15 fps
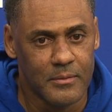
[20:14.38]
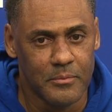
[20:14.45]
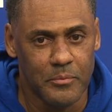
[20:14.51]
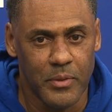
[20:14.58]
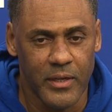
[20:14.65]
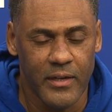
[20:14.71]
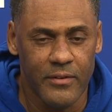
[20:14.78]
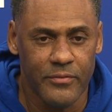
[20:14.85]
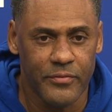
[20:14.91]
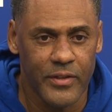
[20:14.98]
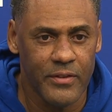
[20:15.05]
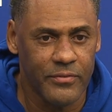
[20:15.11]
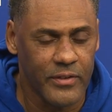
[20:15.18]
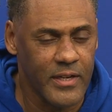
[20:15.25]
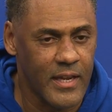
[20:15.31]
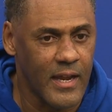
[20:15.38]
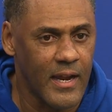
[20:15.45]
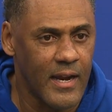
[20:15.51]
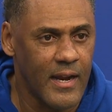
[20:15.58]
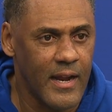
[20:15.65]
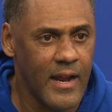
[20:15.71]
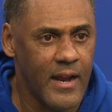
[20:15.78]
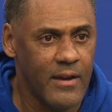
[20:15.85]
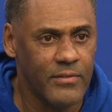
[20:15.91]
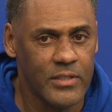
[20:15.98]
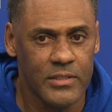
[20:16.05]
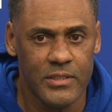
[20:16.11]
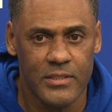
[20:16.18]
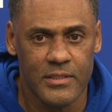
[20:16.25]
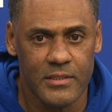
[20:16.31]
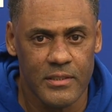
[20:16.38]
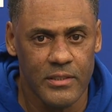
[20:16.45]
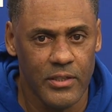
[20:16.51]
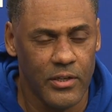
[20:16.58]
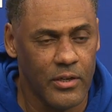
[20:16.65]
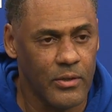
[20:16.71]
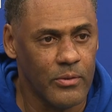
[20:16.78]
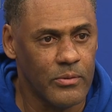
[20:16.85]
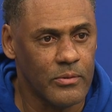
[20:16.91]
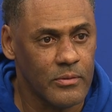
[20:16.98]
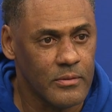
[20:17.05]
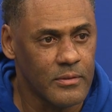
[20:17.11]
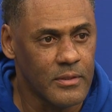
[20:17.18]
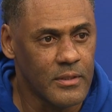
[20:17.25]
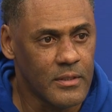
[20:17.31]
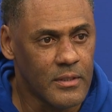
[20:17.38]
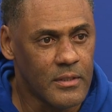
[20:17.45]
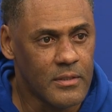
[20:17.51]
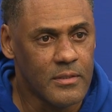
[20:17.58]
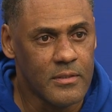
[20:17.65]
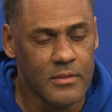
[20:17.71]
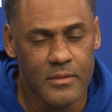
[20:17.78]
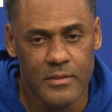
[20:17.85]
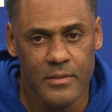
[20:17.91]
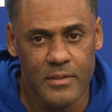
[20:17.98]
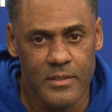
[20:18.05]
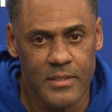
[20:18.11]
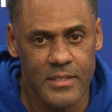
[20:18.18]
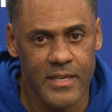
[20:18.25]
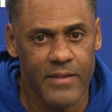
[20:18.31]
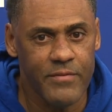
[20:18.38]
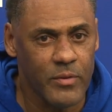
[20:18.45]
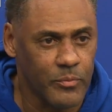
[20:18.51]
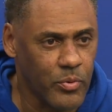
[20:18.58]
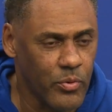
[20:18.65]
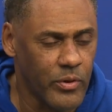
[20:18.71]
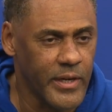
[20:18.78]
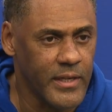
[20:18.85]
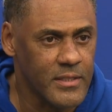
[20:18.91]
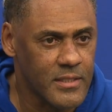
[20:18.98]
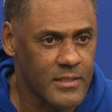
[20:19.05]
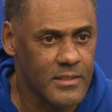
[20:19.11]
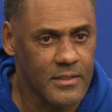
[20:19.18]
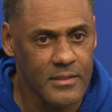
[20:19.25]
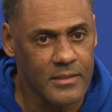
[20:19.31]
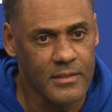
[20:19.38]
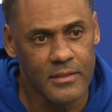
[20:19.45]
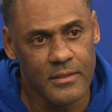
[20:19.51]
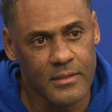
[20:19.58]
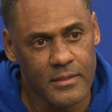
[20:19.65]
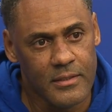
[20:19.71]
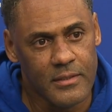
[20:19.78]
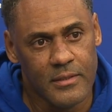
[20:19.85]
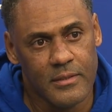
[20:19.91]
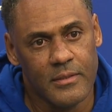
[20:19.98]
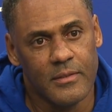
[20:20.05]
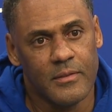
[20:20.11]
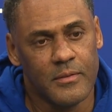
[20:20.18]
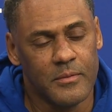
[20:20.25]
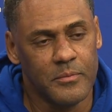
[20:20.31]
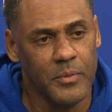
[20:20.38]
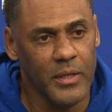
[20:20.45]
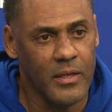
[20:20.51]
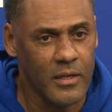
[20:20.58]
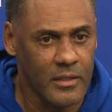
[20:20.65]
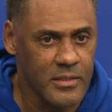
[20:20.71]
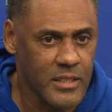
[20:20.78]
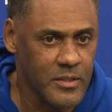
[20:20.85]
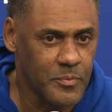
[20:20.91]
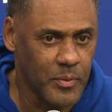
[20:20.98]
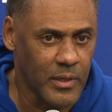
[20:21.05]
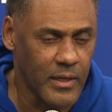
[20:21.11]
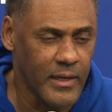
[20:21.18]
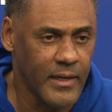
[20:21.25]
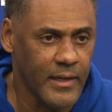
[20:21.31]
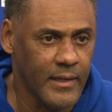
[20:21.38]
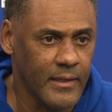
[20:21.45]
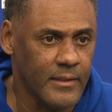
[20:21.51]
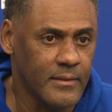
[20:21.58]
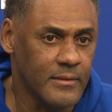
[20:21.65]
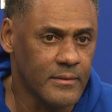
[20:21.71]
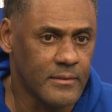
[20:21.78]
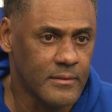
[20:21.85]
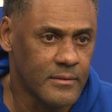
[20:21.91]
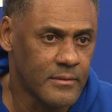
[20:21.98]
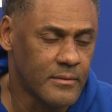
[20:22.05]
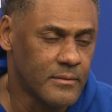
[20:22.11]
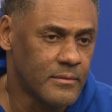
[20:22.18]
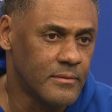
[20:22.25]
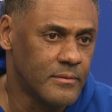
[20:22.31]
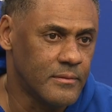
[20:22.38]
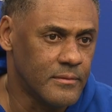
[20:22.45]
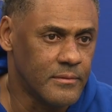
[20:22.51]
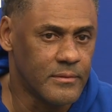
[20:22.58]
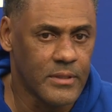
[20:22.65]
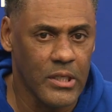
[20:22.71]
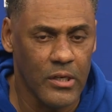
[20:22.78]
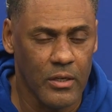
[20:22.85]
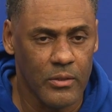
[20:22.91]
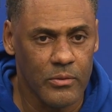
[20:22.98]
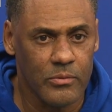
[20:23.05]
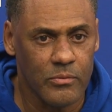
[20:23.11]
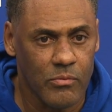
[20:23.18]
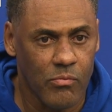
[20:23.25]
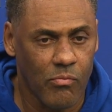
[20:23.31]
But if a guy averaged, you know, 7 points because he's playing, you know,